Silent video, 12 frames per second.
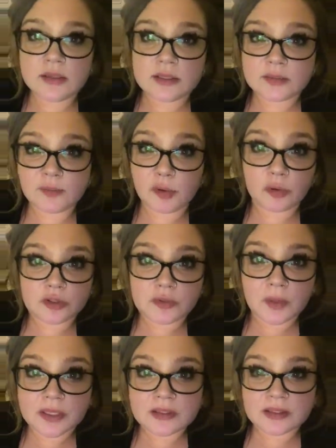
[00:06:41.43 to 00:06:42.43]
spooked
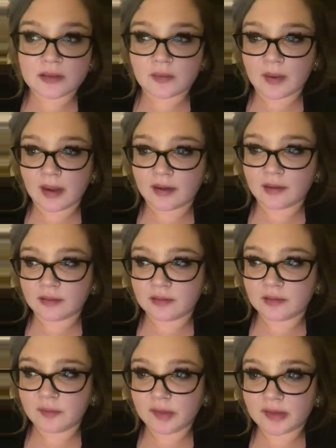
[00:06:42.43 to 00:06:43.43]
once in a while,
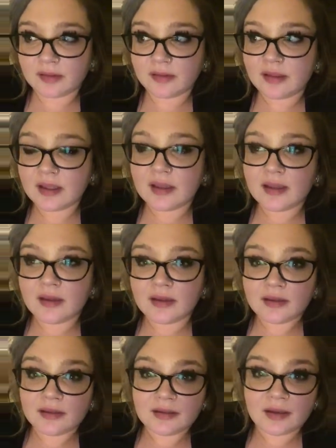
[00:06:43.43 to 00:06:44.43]
but
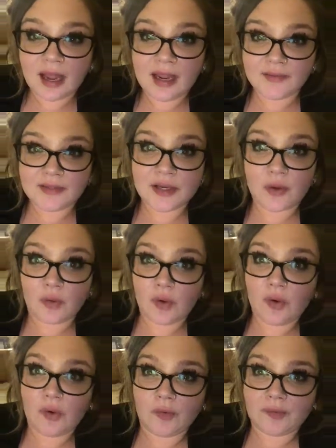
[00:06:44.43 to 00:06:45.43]
I have to go
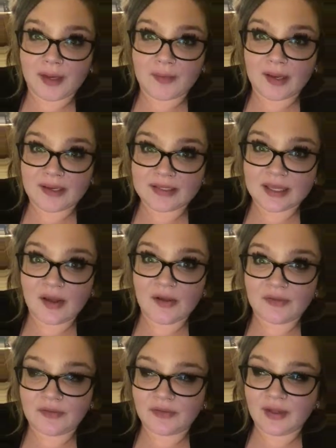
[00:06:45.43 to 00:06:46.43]
home by
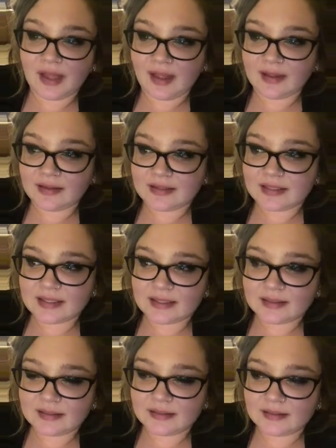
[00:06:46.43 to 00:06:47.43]
myself, and
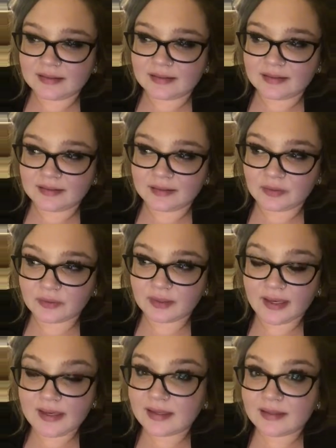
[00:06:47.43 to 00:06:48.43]
I don't
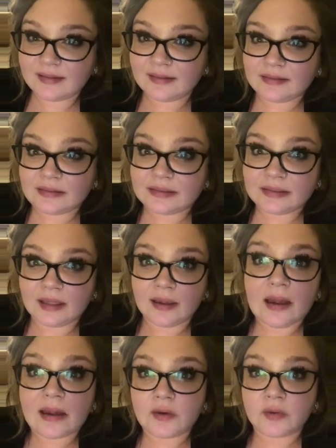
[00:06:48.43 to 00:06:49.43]

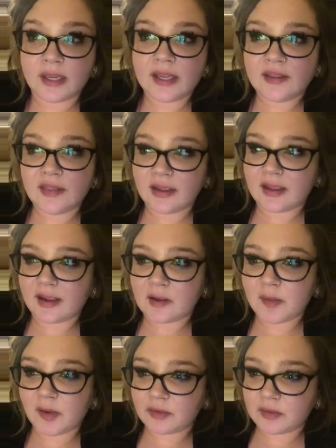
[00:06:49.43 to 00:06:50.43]
like thinking
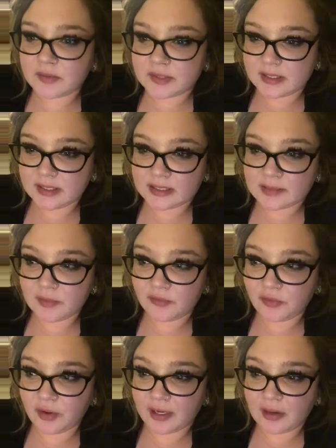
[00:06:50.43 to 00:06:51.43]
about those things
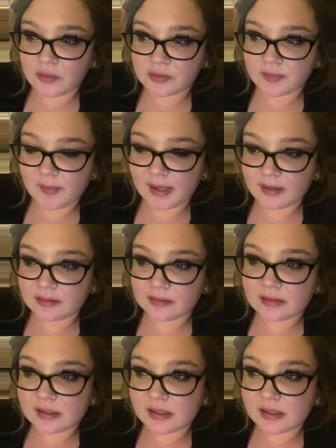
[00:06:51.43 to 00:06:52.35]
before I go to bed.